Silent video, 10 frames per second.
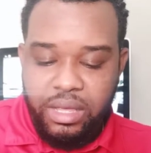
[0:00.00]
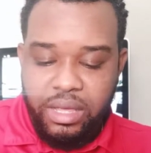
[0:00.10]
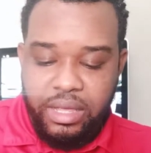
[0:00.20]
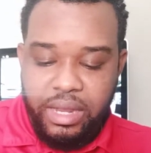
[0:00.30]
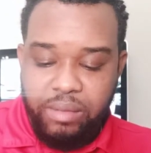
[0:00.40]

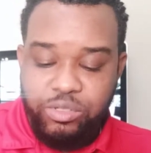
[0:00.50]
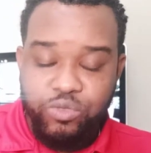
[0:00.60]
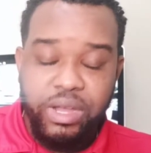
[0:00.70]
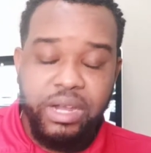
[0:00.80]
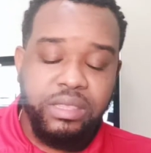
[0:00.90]
It helps to
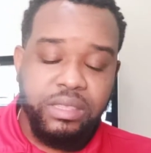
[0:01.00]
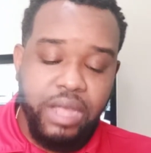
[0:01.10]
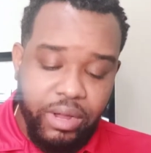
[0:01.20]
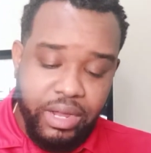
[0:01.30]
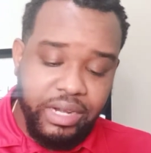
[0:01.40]
regulate
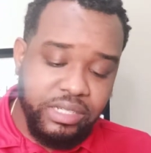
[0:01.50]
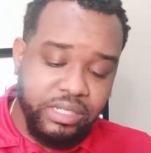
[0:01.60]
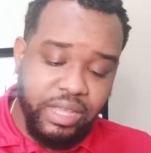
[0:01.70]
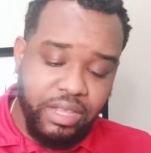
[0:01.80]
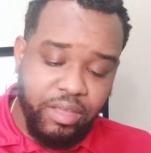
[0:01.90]
thyroid
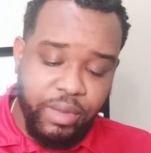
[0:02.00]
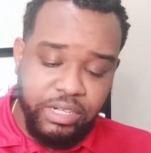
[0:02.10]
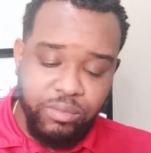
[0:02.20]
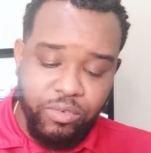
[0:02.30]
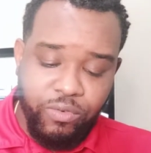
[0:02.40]
conditions, as I
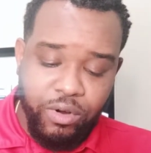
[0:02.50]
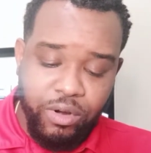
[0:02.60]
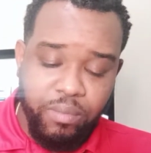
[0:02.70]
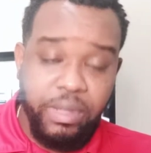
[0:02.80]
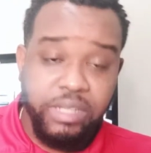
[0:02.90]
mentioned
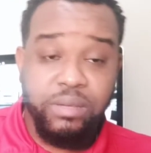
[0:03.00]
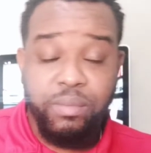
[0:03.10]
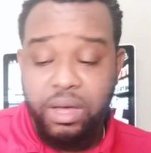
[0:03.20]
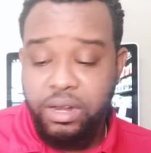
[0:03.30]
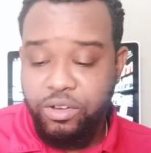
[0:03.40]
before,
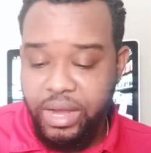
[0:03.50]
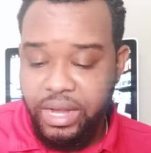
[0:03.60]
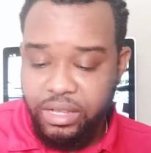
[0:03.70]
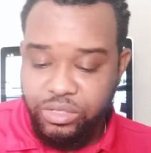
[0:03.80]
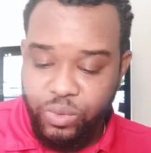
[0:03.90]
metabolic
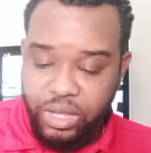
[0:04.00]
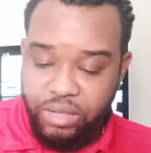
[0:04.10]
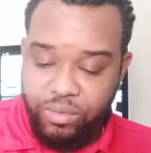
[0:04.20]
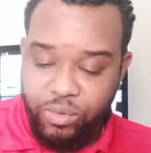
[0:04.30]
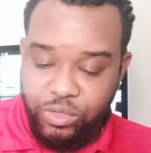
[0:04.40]
rate as well
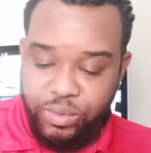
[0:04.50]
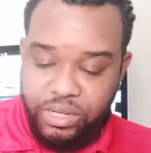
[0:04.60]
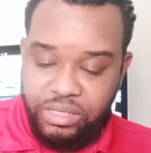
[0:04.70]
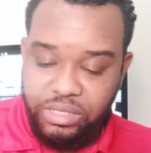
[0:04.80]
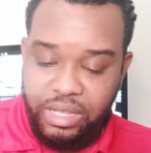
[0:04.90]
for most
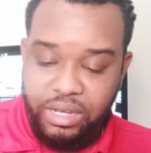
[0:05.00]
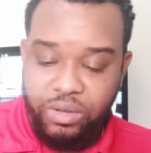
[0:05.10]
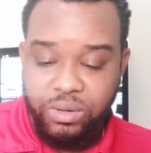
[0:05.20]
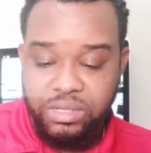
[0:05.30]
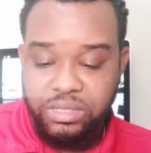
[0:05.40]
persons that don't
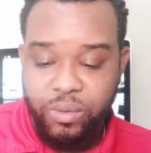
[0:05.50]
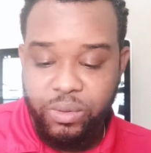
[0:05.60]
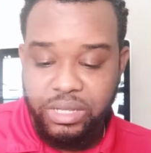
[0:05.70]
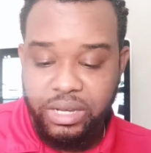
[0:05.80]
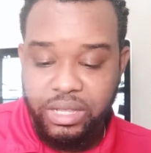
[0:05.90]
understand
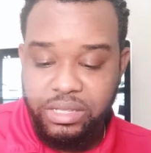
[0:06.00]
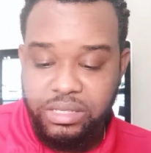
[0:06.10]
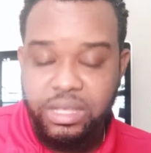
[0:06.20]
what it is.